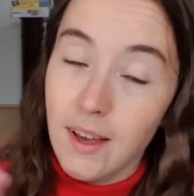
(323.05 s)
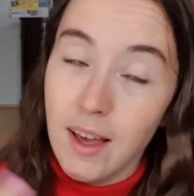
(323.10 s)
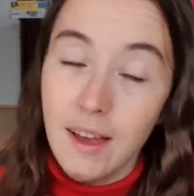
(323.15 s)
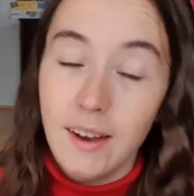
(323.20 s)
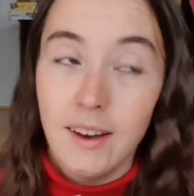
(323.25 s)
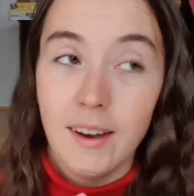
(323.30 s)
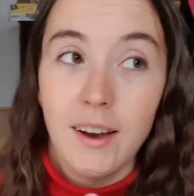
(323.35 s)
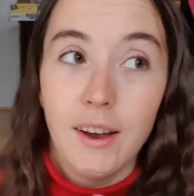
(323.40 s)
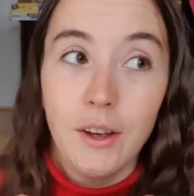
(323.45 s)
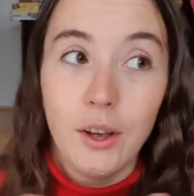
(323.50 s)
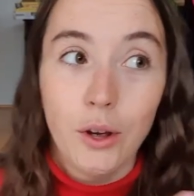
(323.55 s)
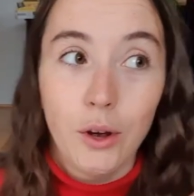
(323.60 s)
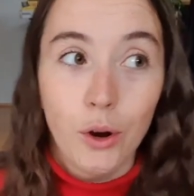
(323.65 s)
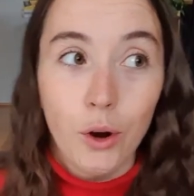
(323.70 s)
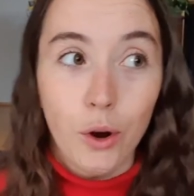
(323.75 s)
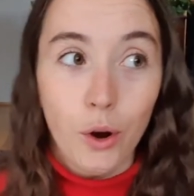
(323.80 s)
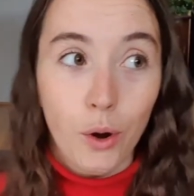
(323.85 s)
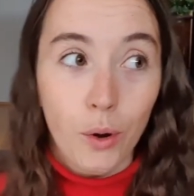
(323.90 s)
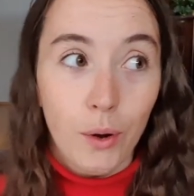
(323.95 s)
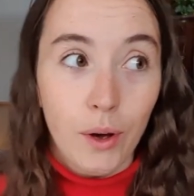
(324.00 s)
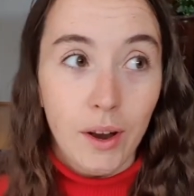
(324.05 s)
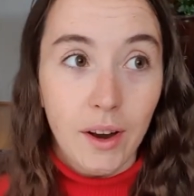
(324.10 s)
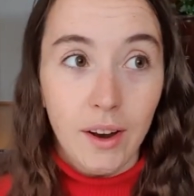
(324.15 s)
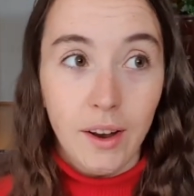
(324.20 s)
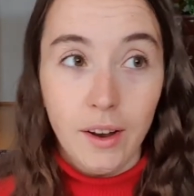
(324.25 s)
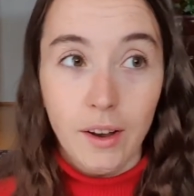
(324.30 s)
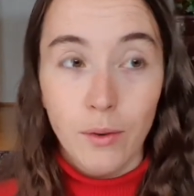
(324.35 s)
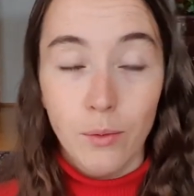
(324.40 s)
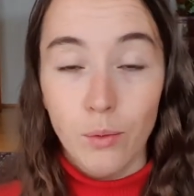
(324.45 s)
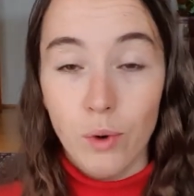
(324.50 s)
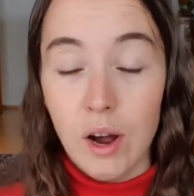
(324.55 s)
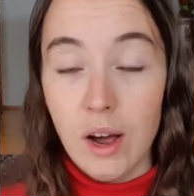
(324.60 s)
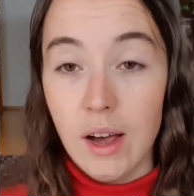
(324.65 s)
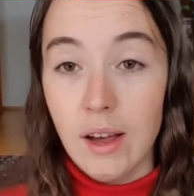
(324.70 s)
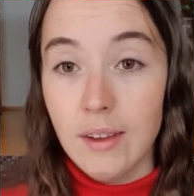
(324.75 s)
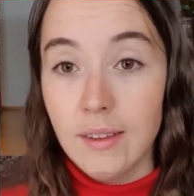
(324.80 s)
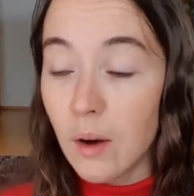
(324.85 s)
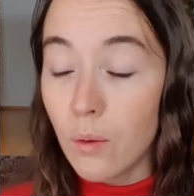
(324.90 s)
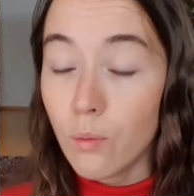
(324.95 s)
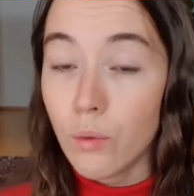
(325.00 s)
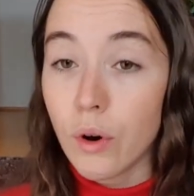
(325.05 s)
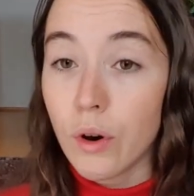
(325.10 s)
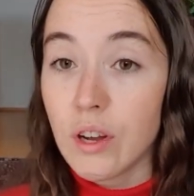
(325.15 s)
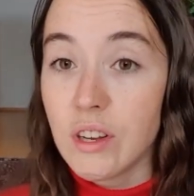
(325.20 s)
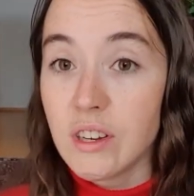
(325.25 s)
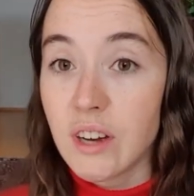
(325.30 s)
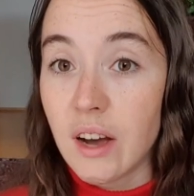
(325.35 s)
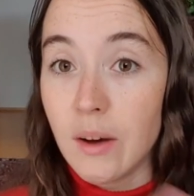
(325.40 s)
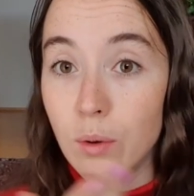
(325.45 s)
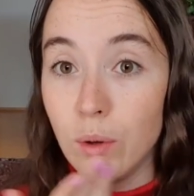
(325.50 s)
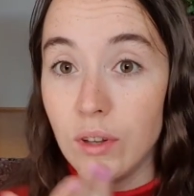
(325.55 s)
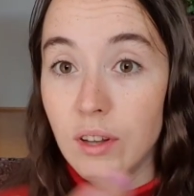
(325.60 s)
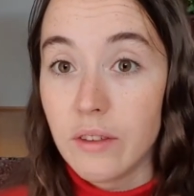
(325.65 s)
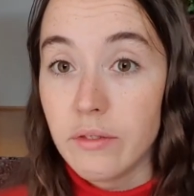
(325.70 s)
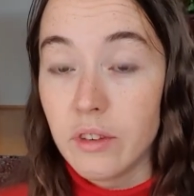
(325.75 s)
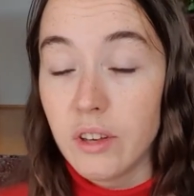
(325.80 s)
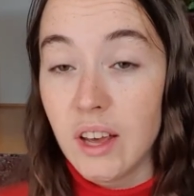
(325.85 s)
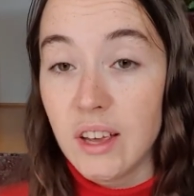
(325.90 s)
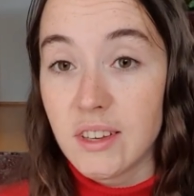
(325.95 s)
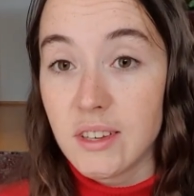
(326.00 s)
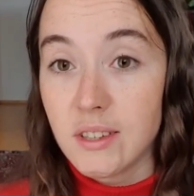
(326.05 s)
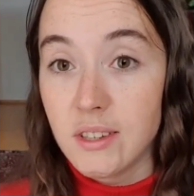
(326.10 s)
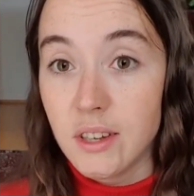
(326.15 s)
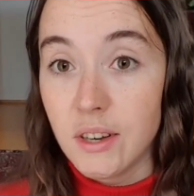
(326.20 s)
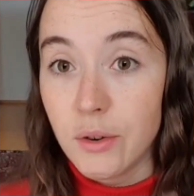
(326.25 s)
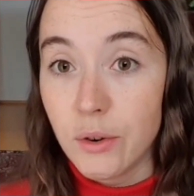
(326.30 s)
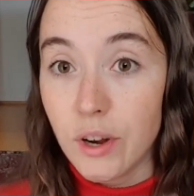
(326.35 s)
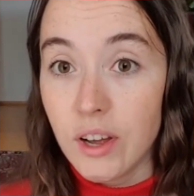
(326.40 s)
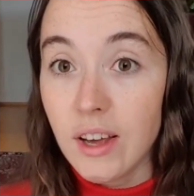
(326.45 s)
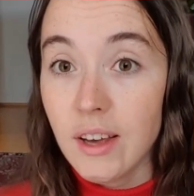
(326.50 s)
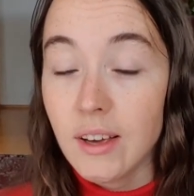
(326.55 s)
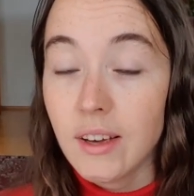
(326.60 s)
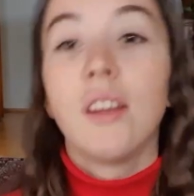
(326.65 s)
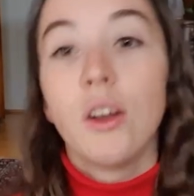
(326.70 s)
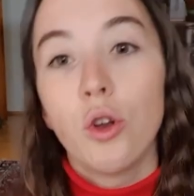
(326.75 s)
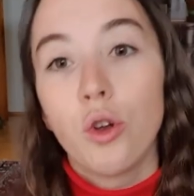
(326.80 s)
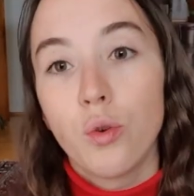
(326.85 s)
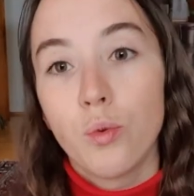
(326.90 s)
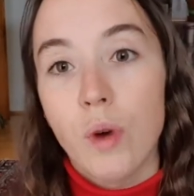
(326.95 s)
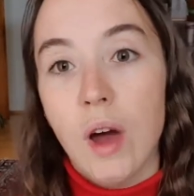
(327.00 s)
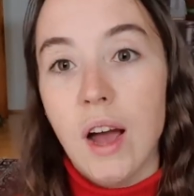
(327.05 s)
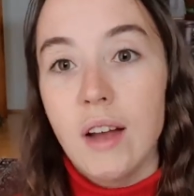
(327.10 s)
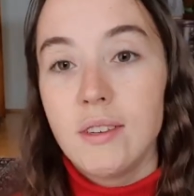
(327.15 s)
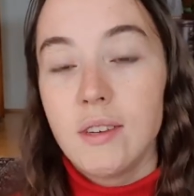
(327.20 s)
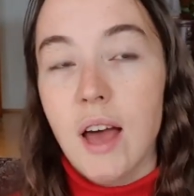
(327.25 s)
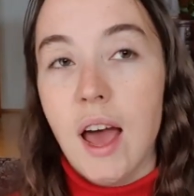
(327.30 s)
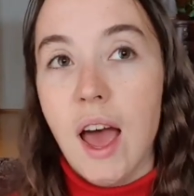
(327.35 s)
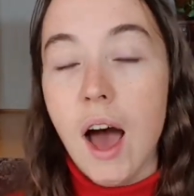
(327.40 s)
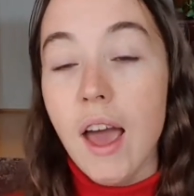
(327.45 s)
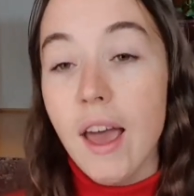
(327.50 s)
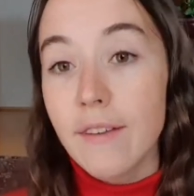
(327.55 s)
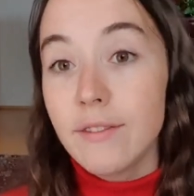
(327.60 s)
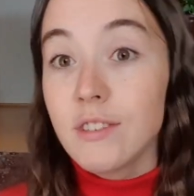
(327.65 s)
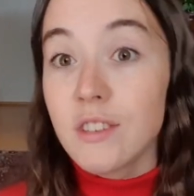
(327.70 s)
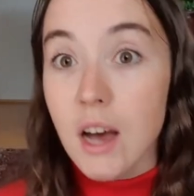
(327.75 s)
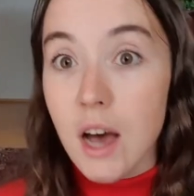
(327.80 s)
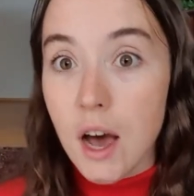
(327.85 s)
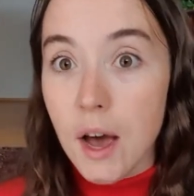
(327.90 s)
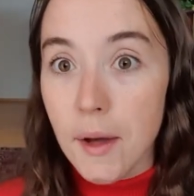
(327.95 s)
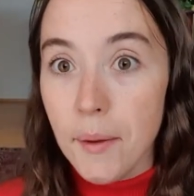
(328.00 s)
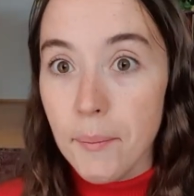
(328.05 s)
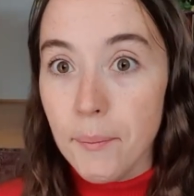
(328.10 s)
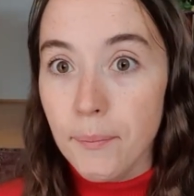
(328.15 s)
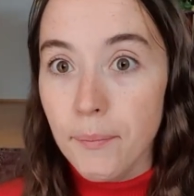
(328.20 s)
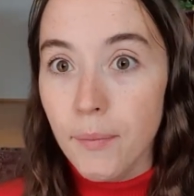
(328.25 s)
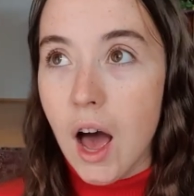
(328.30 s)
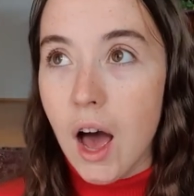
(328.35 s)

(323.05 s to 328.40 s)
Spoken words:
And then I can go and I can write, I'm worried I will never get a degree. Then you can write, I have time.